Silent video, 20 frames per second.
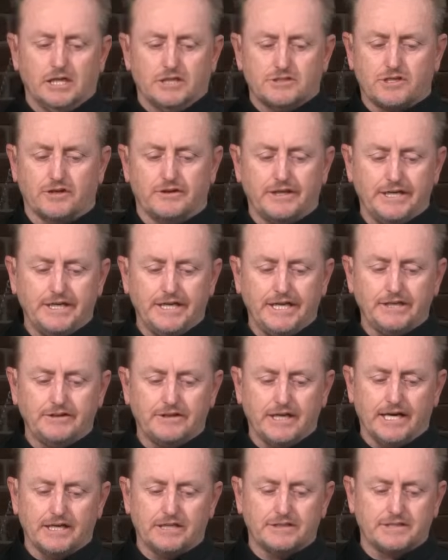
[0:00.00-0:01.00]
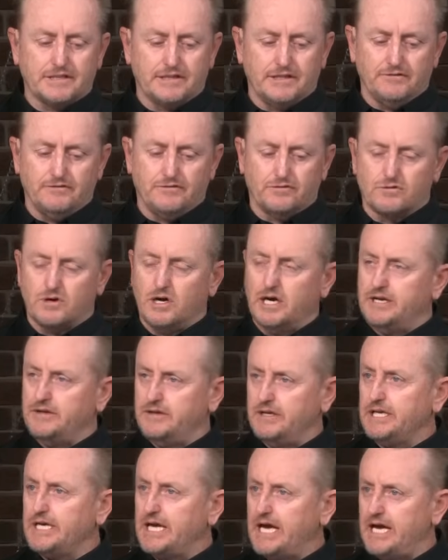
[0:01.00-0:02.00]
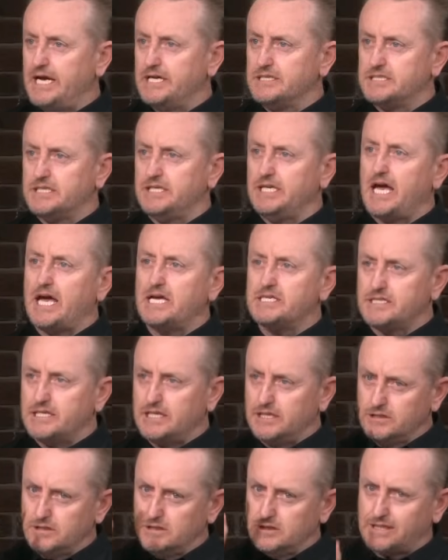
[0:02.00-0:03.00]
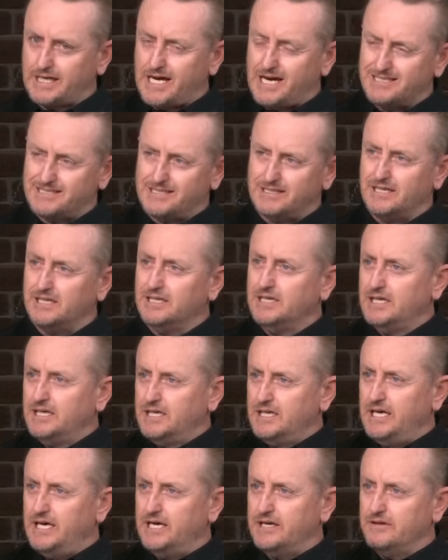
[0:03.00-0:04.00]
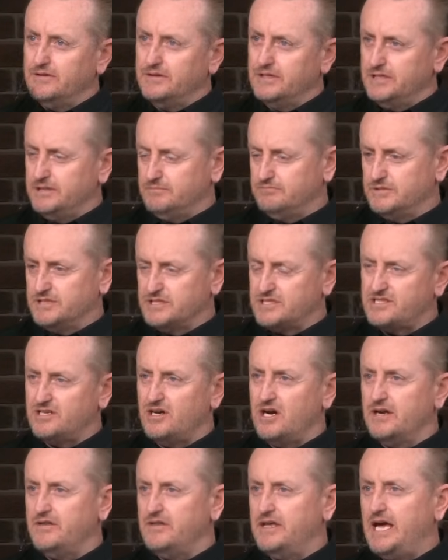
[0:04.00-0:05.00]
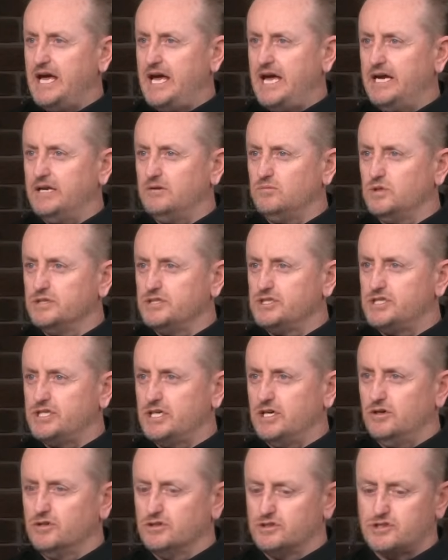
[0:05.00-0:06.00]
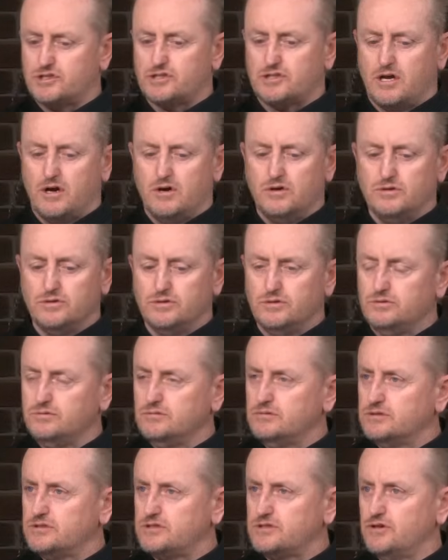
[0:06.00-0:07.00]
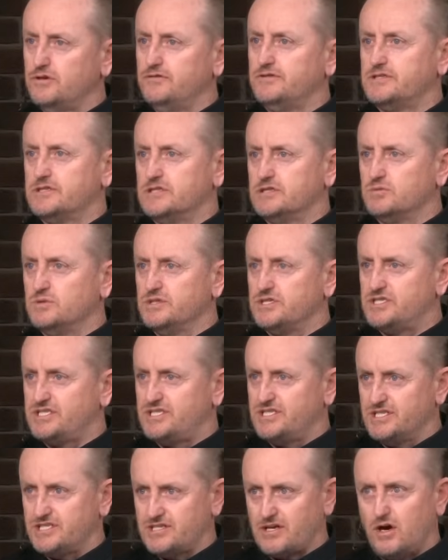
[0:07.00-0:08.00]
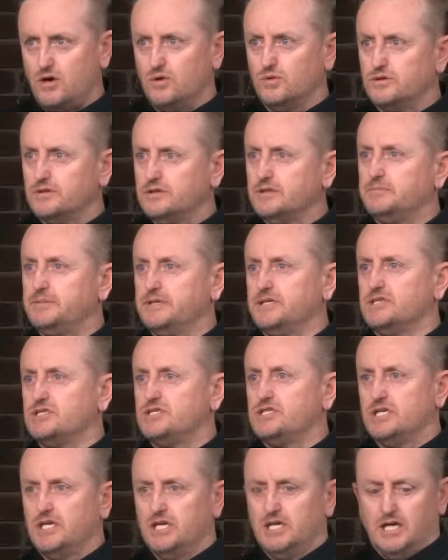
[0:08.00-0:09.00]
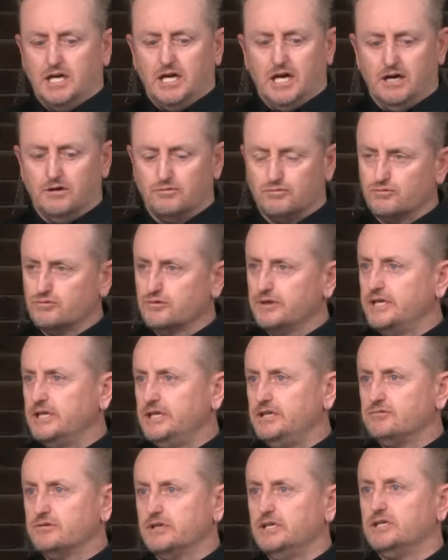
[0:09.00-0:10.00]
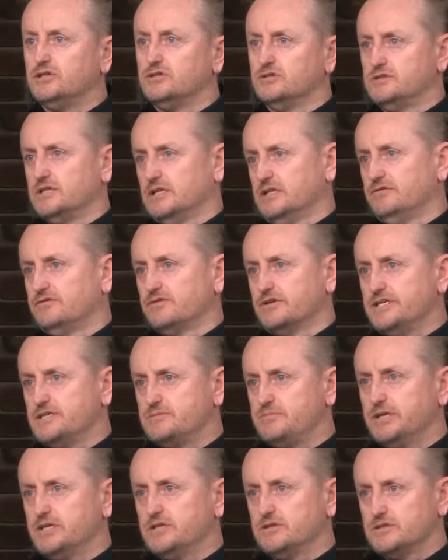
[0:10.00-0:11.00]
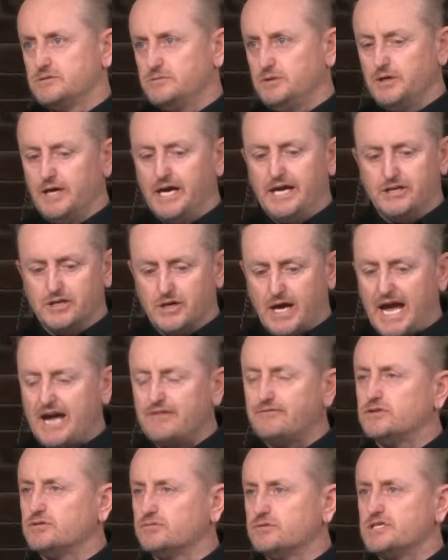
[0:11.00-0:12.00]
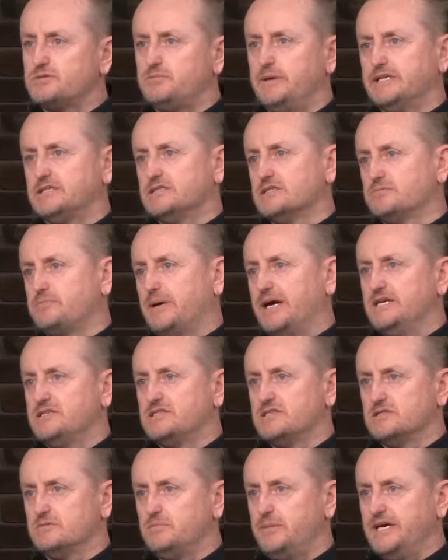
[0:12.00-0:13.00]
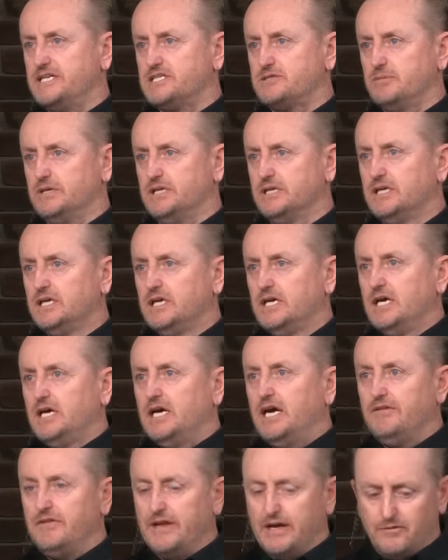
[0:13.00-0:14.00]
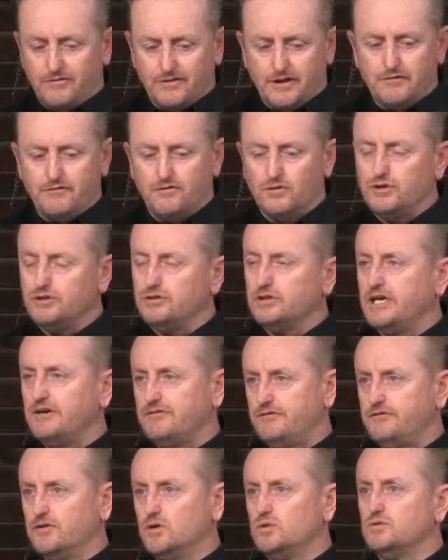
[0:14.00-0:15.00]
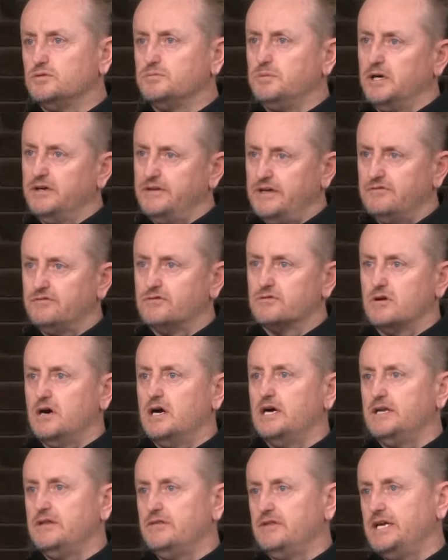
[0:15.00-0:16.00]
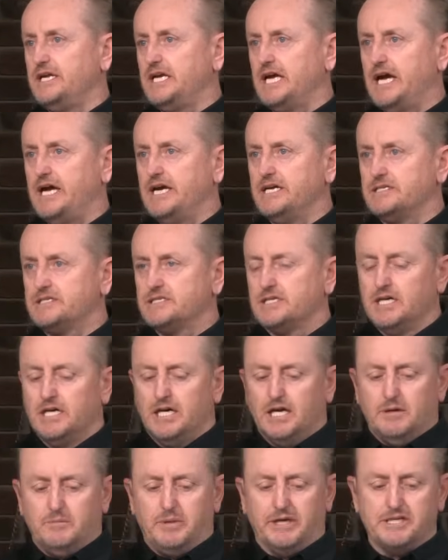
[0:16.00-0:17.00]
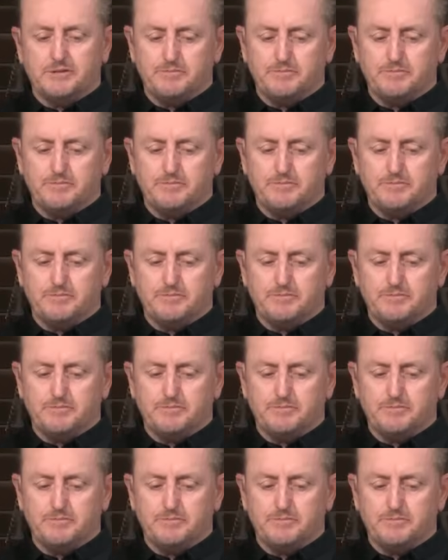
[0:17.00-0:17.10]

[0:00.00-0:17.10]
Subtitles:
So they need that variety that he has. And he has that little cutter out of the side of the hand, which on slow surfaces, which just hold in the pitch, are really, really good deliveries, because you have to respect his pace as a batsman, and therefore you can get fooled by that variety that he has. But